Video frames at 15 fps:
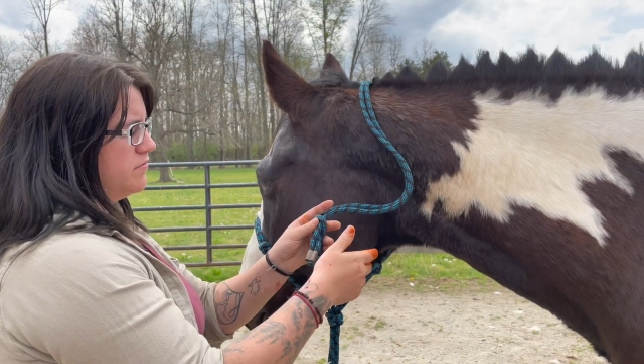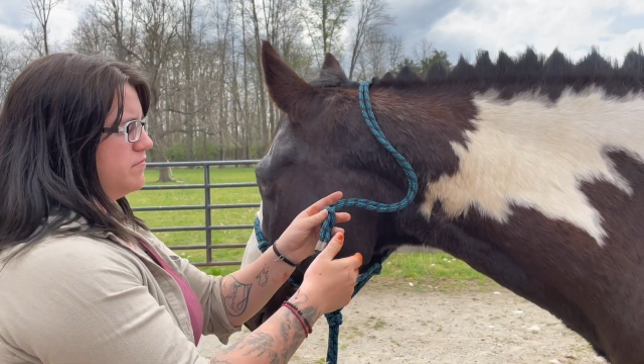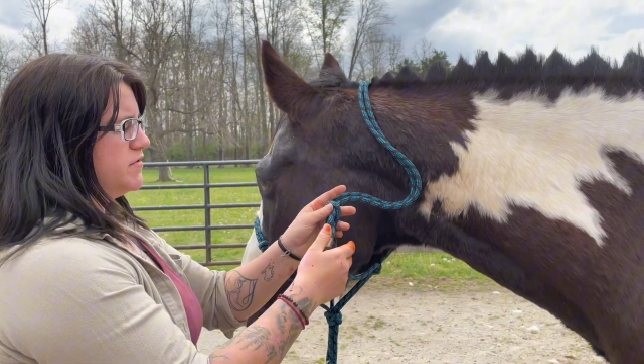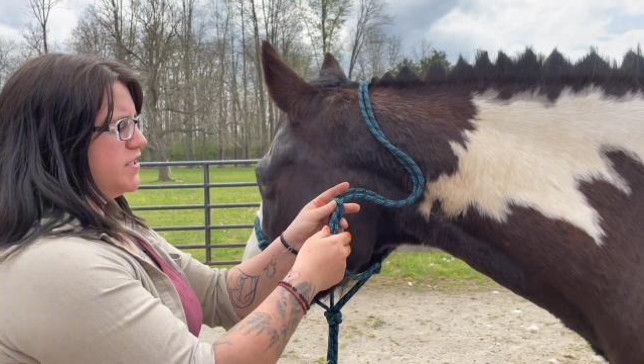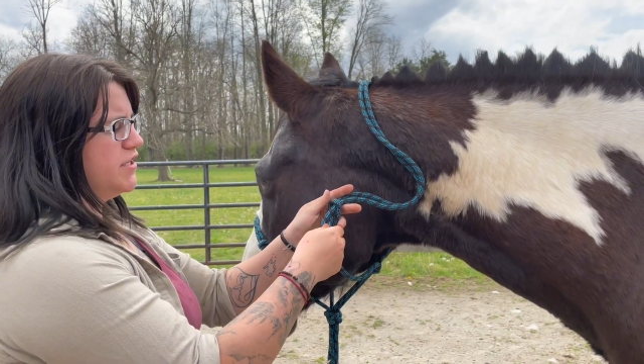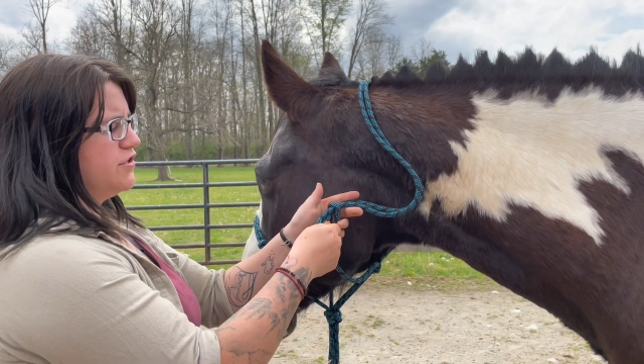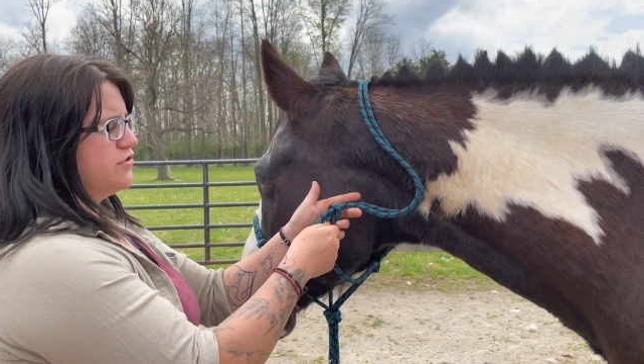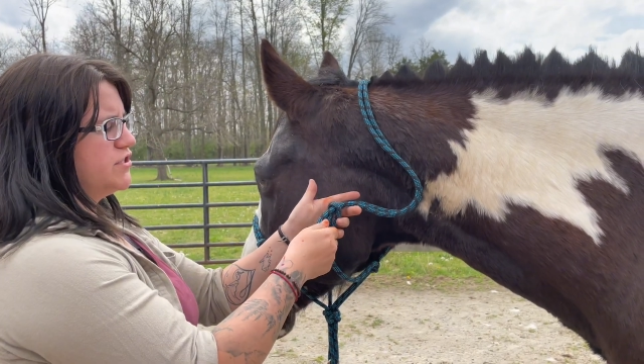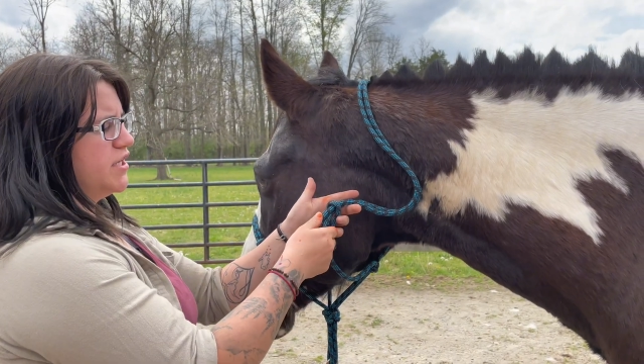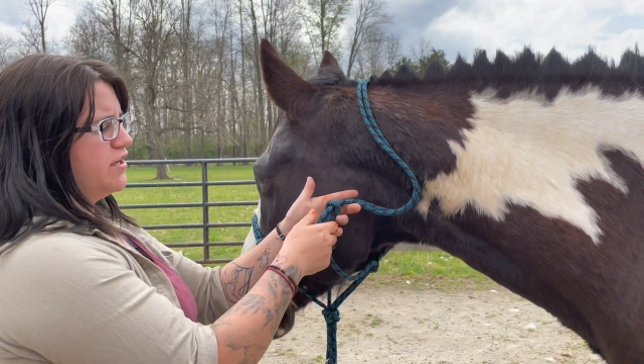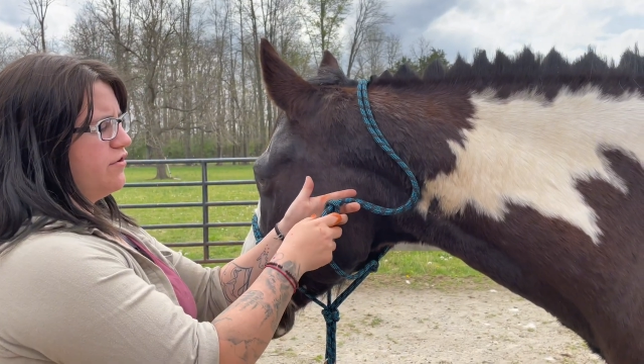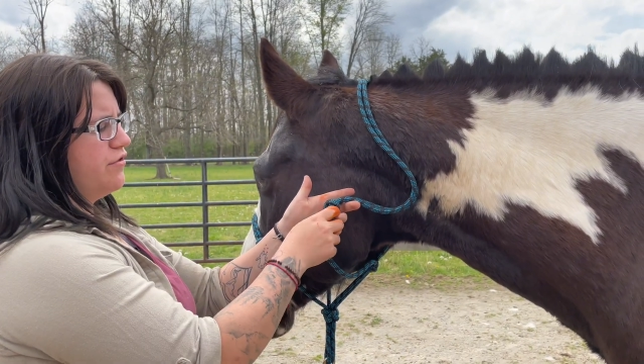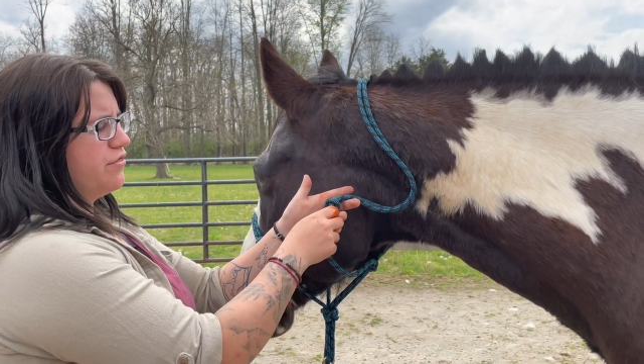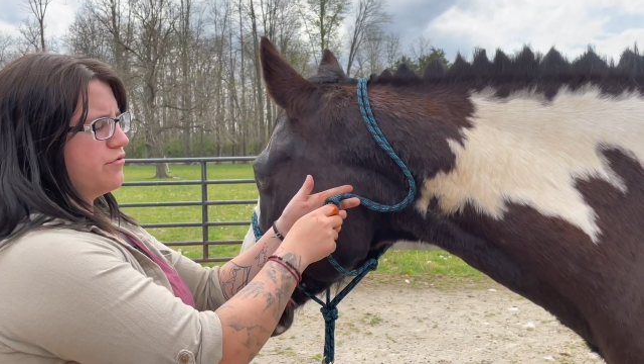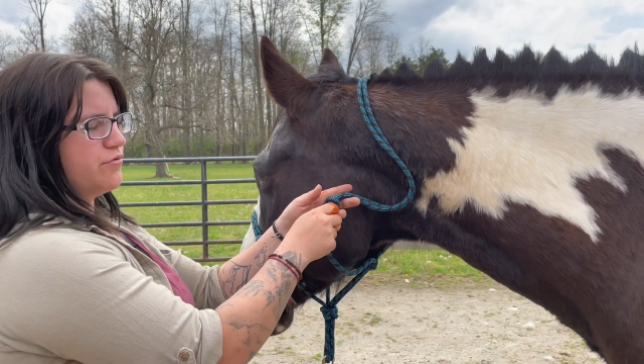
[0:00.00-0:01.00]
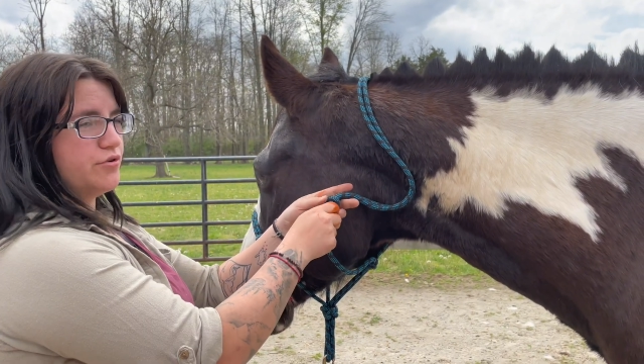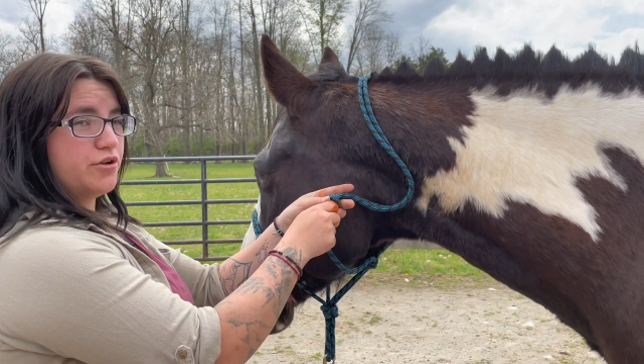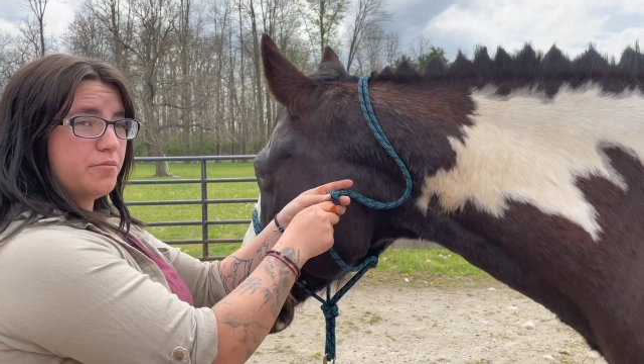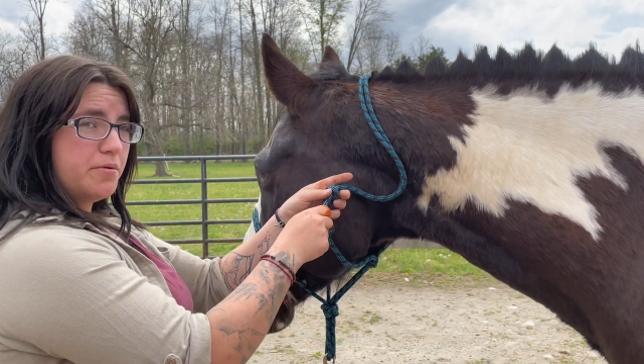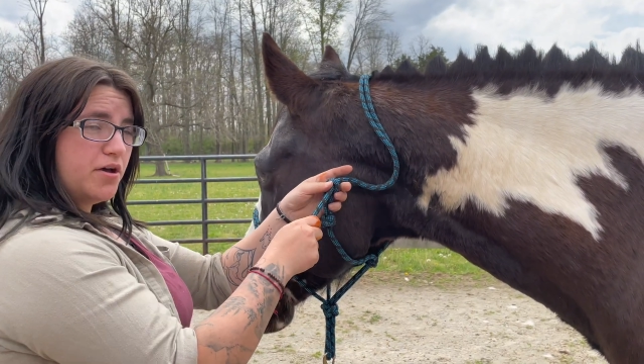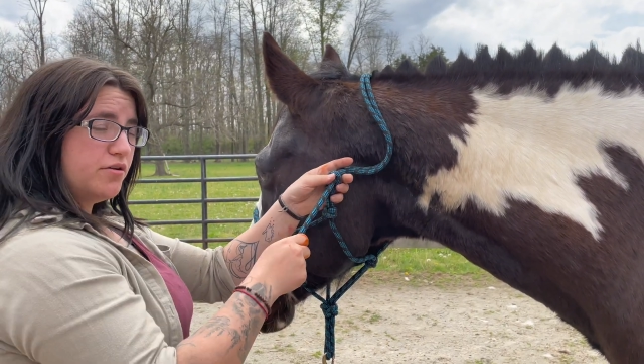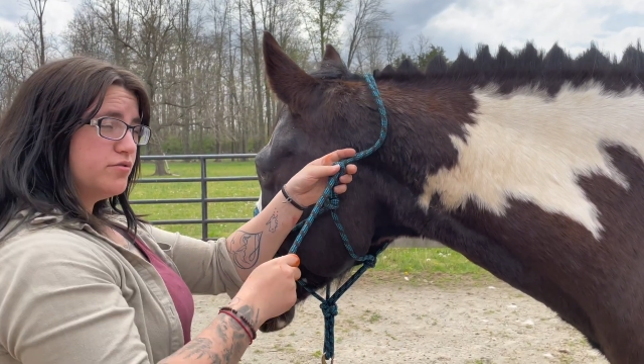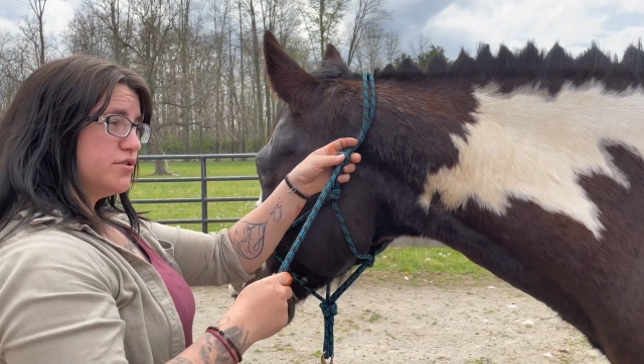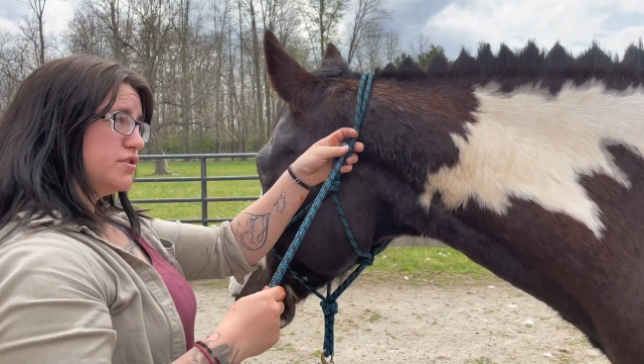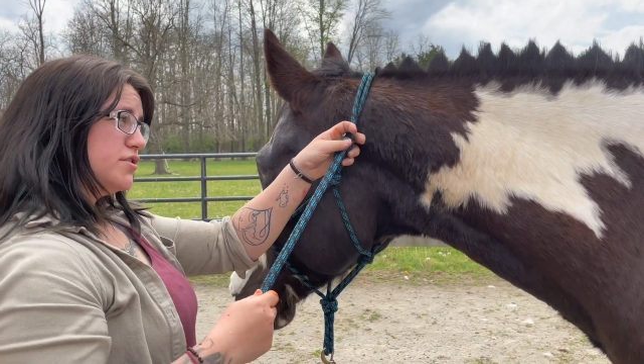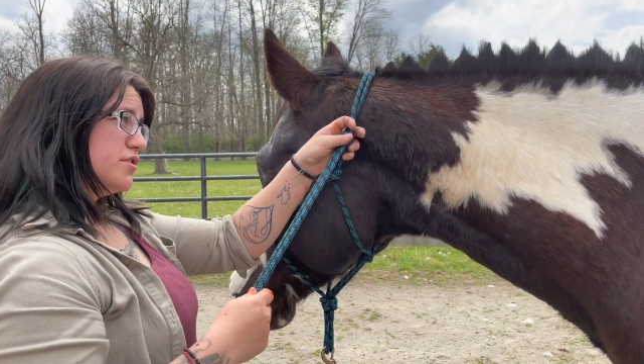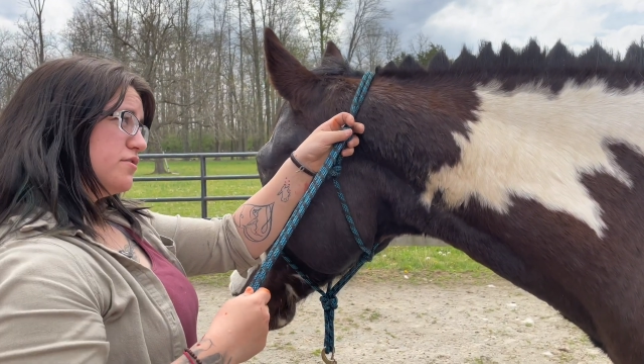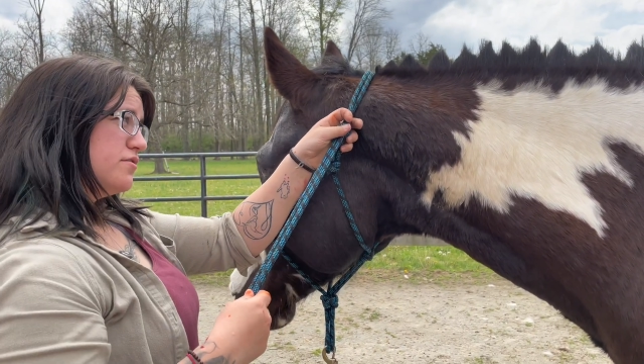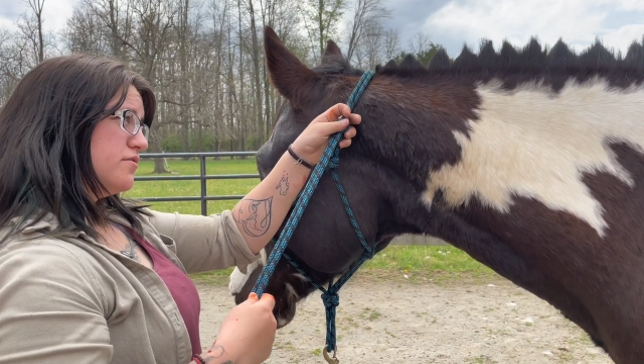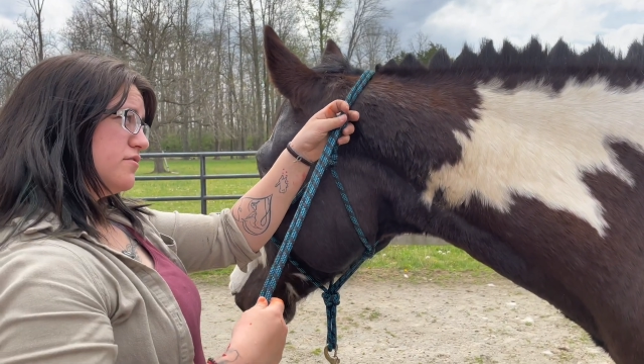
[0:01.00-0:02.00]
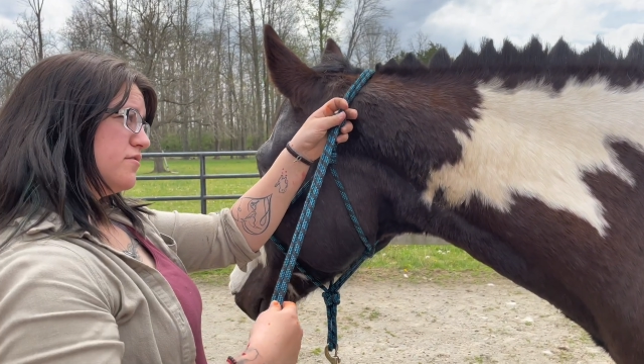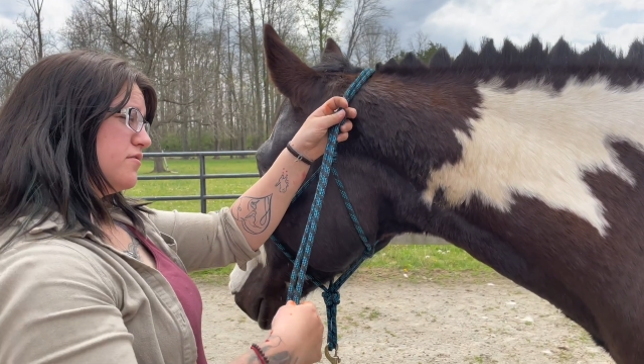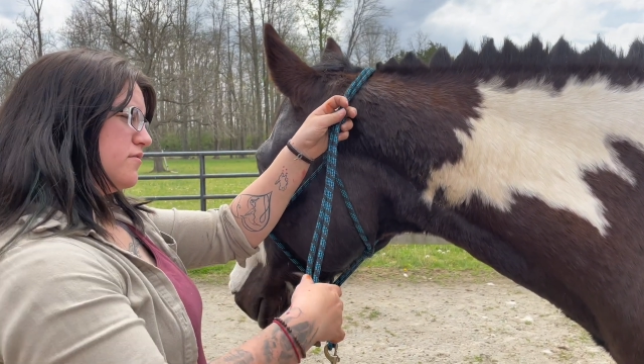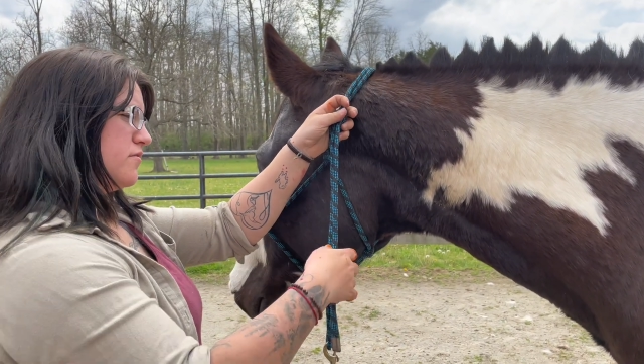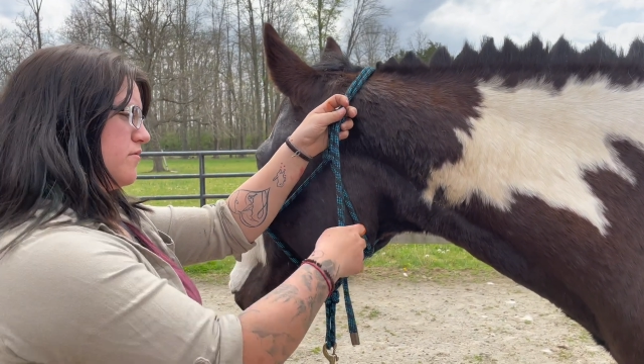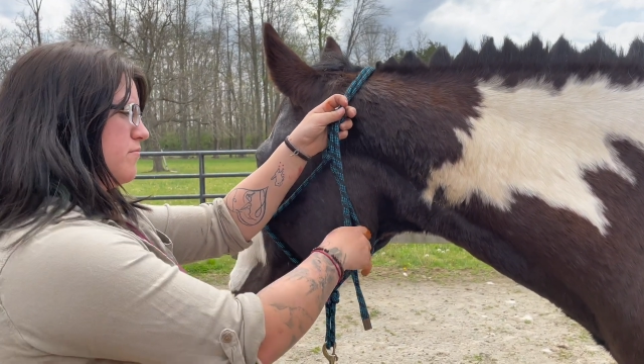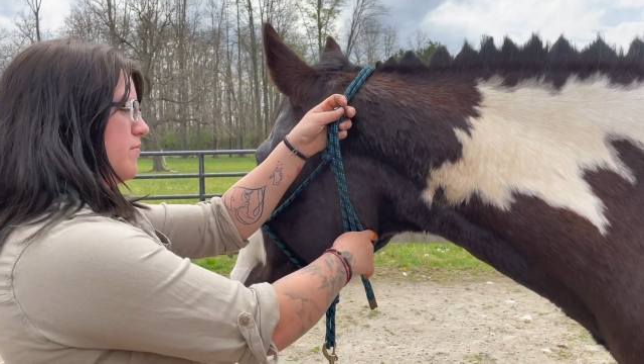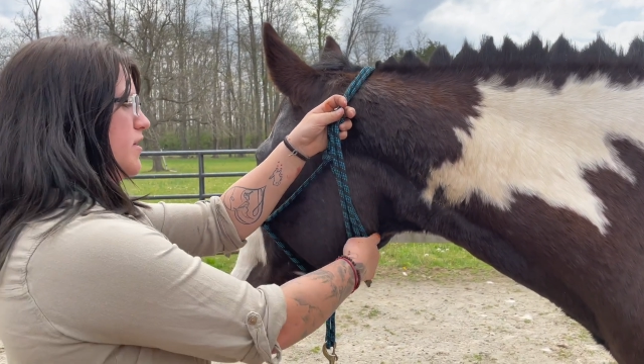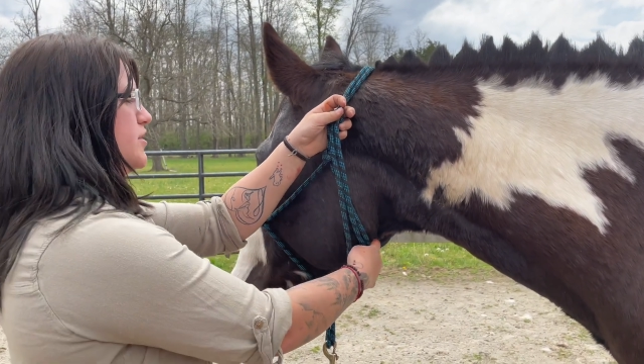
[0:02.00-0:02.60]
Take your tail through your post, make